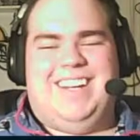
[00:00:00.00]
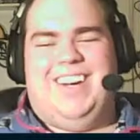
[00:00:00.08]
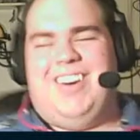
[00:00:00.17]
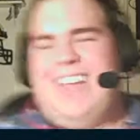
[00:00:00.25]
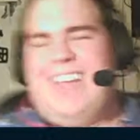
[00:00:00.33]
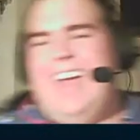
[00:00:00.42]

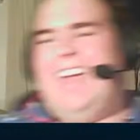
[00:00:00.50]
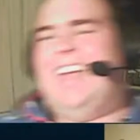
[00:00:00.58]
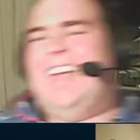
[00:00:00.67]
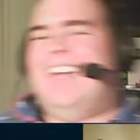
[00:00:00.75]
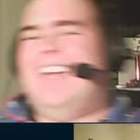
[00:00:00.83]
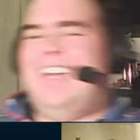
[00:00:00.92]
Okay,
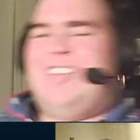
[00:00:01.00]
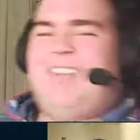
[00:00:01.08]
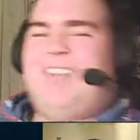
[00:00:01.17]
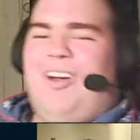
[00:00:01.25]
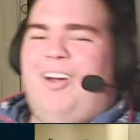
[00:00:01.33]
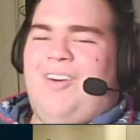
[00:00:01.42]

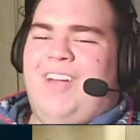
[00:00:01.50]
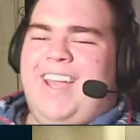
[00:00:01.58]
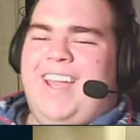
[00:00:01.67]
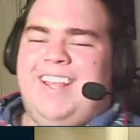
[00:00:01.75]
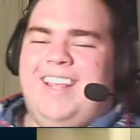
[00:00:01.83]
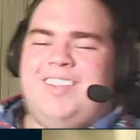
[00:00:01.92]
so
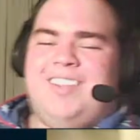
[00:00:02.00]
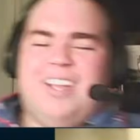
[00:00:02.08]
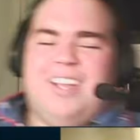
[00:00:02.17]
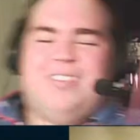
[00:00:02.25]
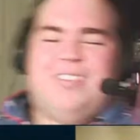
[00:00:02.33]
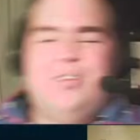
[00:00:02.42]
it is
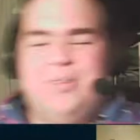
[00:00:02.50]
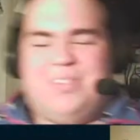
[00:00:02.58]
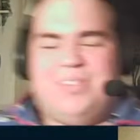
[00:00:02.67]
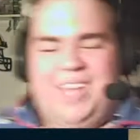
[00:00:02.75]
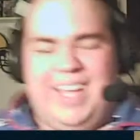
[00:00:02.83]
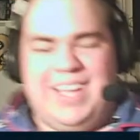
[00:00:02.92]

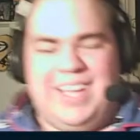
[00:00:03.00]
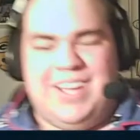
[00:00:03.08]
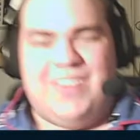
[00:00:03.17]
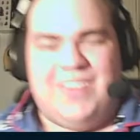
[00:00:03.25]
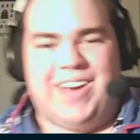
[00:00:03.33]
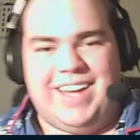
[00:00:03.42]
Tuesday
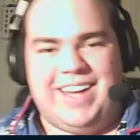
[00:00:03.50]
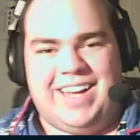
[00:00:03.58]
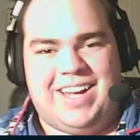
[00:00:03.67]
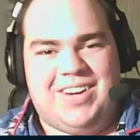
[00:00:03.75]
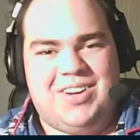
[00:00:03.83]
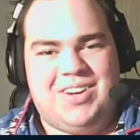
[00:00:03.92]
right
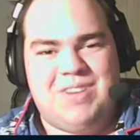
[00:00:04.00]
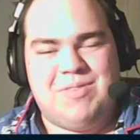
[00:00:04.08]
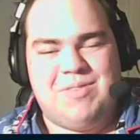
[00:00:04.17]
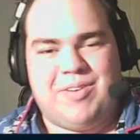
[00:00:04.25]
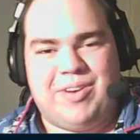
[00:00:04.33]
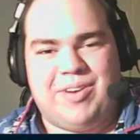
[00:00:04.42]
now
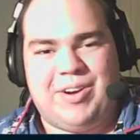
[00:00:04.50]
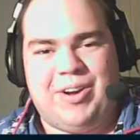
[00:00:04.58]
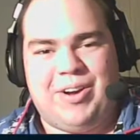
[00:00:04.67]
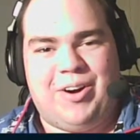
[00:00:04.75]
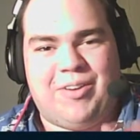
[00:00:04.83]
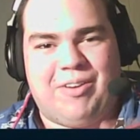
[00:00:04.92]
when we
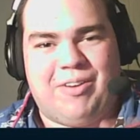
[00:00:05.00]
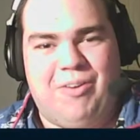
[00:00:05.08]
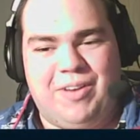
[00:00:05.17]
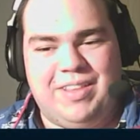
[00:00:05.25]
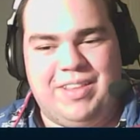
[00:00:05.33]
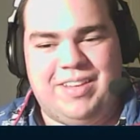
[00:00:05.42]
are
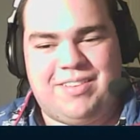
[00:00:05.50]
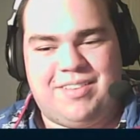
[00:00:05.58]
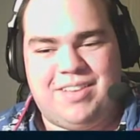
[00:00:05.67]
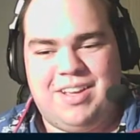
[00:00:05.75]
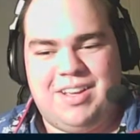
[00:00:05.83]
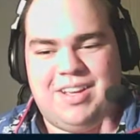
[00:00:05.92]
recording this.
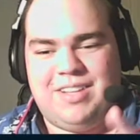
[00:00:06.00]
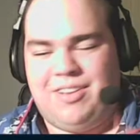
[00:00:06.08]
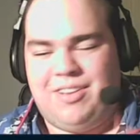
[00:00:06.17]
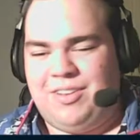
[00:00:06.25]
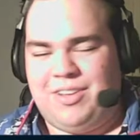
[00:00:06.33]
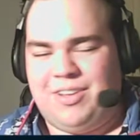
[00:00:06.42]
Are
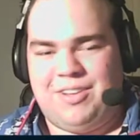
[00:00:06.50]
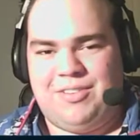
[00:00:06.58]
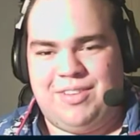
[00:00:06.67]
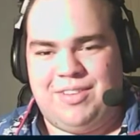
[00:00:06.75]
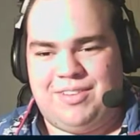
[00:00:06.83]
you gonna do this on